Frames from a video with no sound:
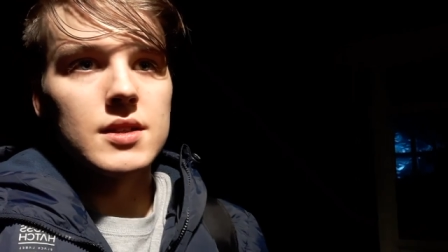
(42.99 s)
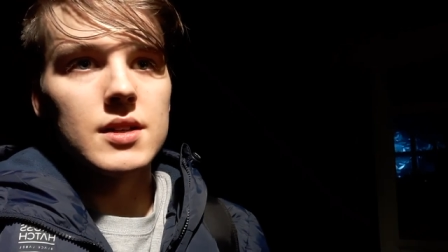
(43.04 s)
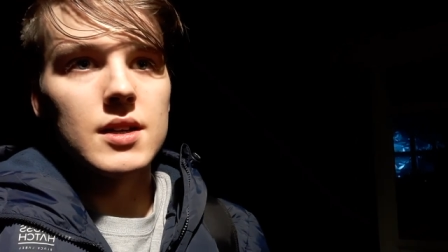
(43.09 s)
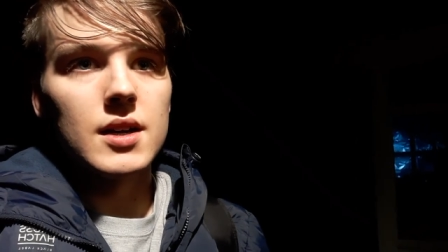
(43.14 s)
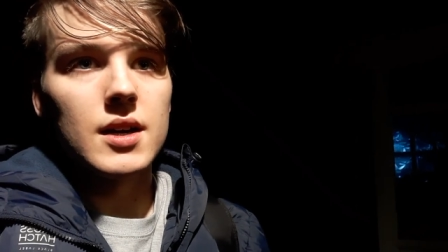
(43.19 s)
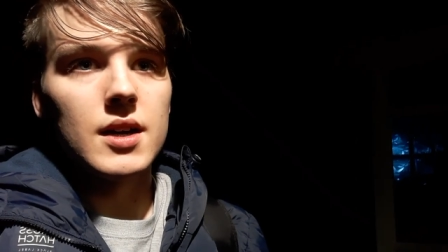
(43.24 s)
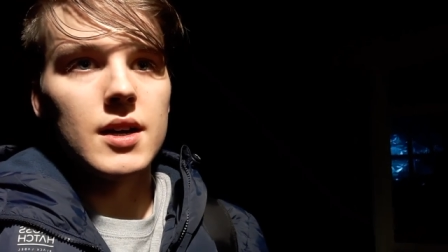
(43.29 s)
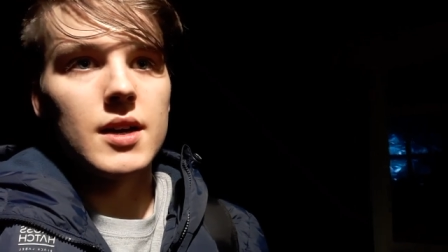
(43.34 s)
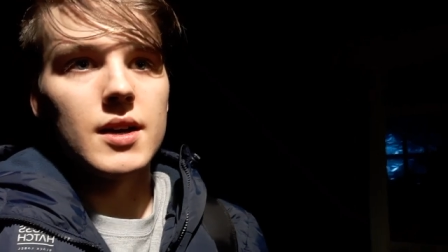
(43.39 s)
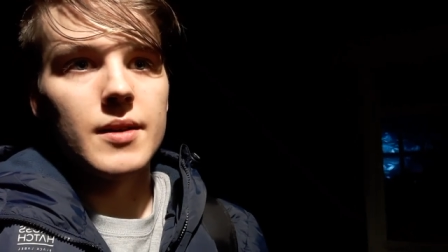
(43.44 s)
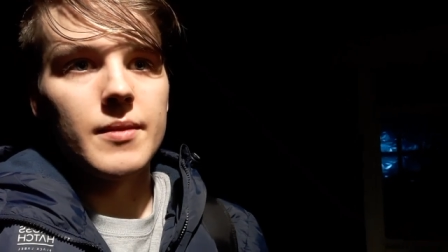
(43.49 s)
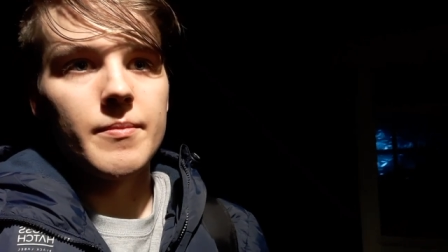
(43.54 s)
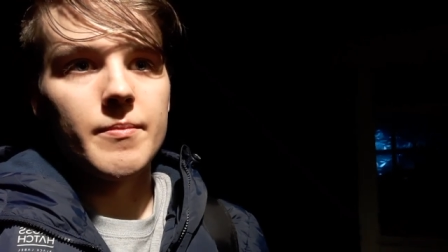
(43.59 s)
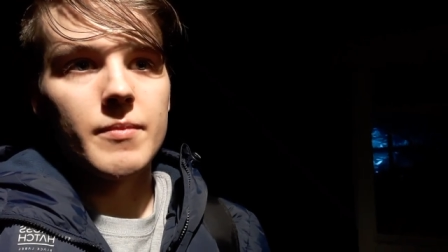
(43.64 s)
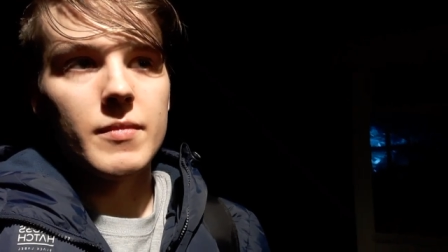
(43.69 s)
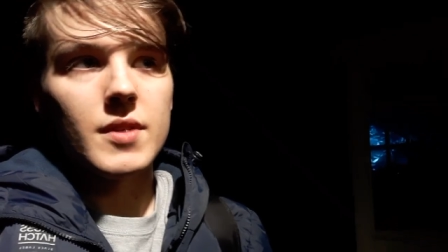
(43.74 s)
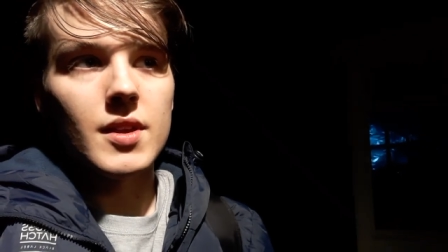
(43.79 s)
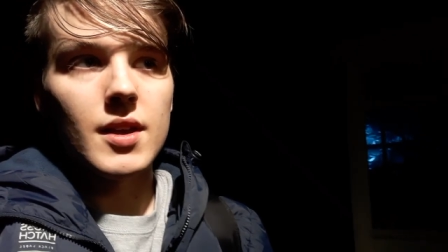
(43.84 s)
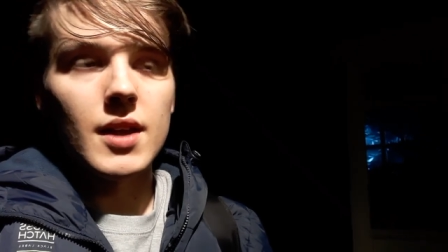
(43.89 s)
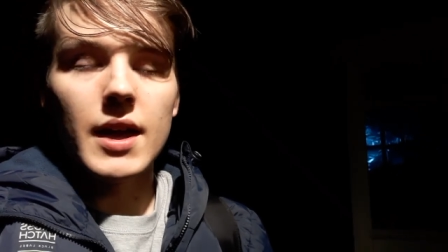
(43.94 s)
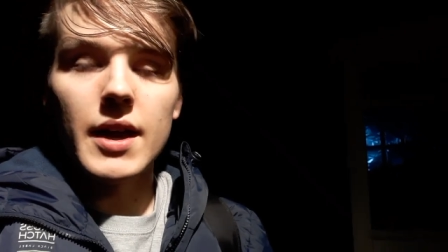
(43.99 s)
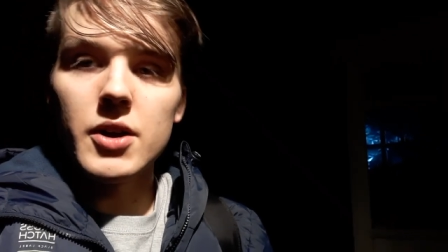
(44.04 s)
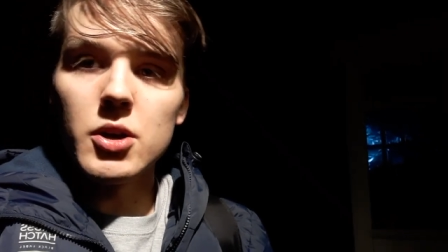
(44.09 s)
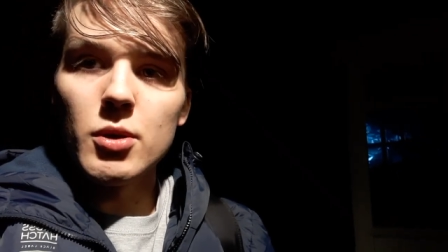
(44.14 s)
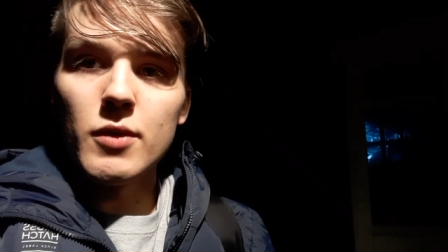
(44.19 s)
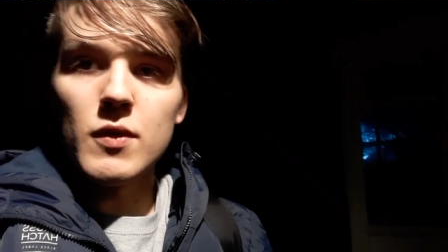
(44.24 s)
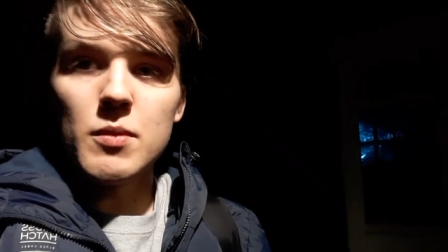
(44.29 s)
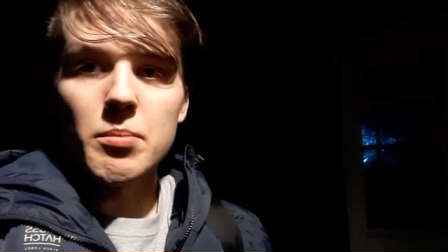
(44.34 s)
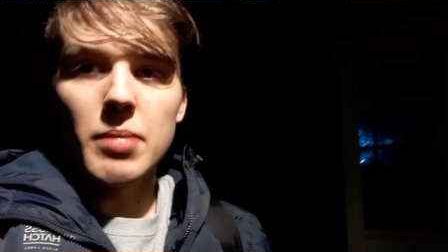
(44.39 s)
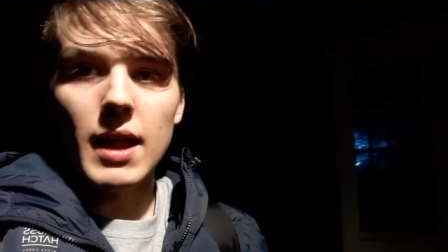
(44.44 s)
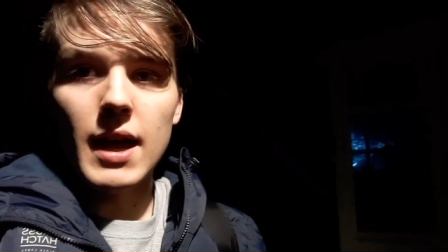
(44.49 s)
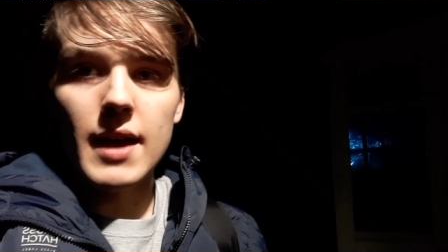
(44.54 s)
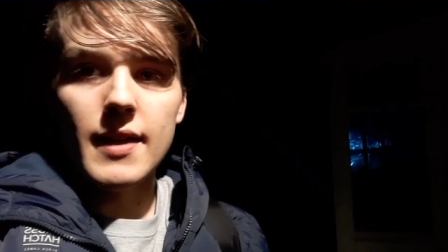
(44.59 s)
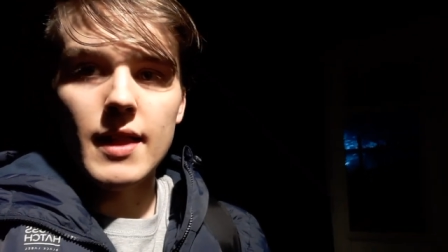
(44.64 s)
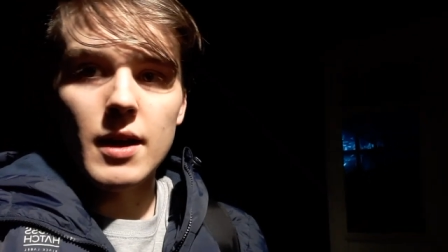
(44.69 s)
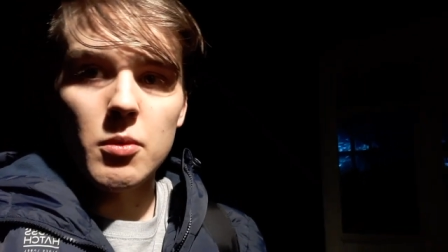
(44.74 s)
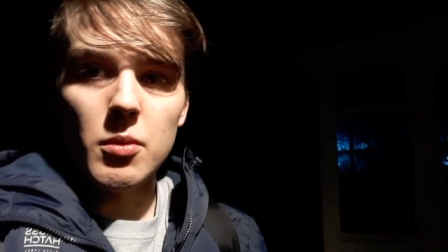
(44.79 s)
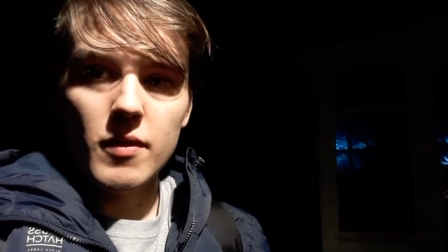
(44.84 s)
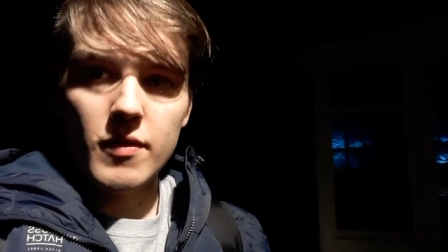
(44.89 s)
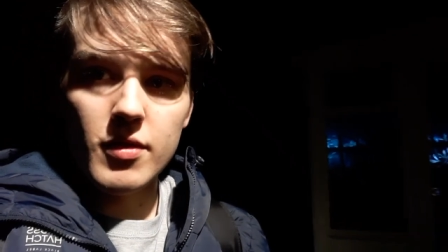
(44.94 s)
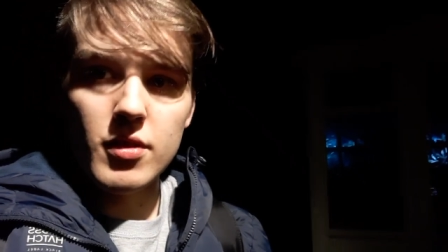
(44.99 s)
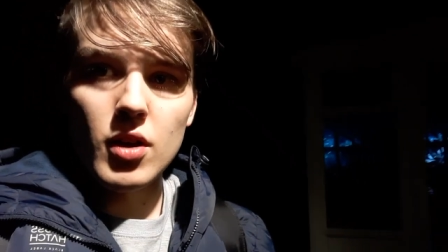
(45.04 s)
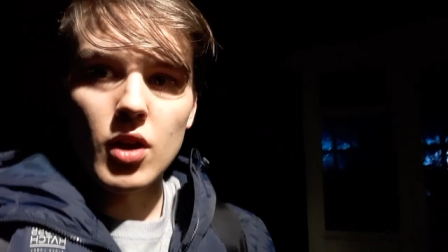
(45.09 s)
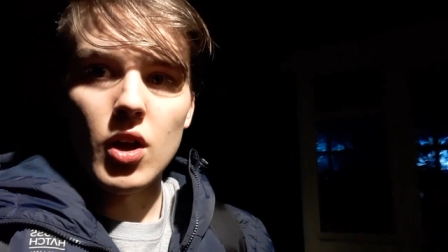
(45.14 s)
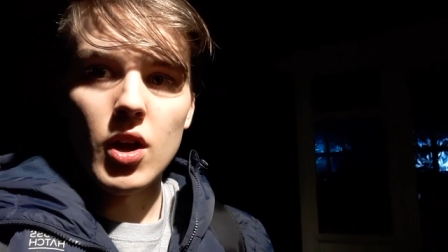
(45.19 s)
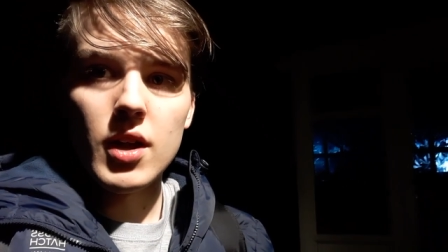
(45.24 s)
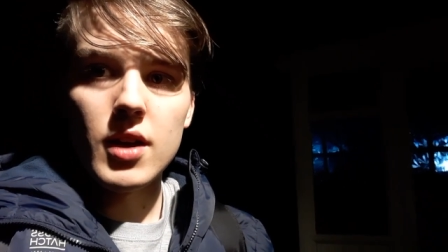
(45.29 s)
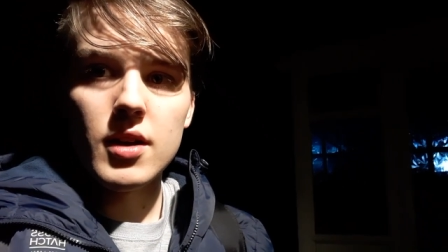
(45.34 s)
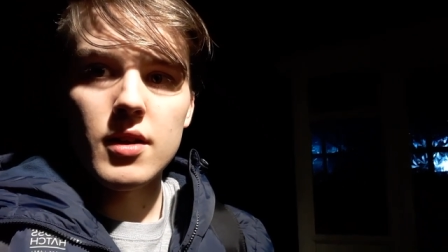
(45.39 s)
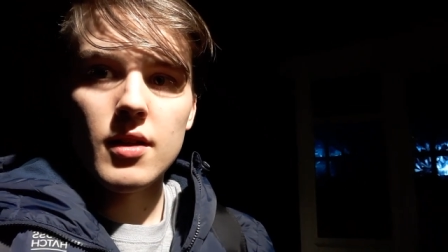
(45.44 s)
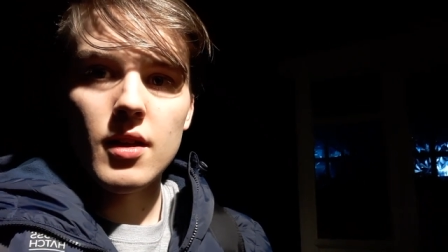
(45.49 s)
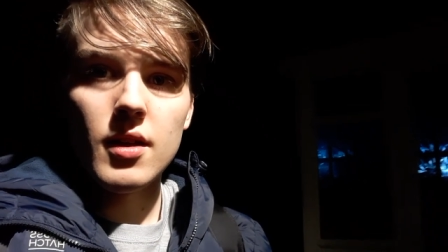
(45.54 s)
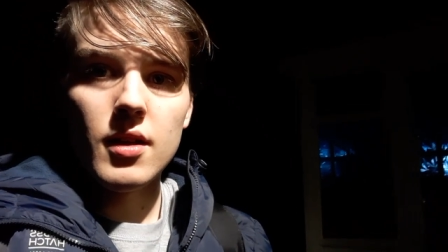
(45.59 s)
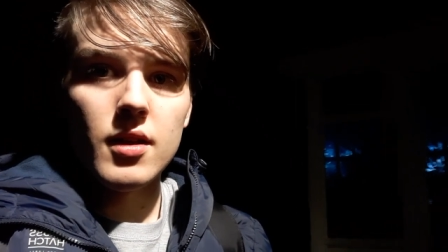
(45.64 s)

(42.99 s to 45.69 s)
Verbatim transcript: um, so yeah, another player that we've signed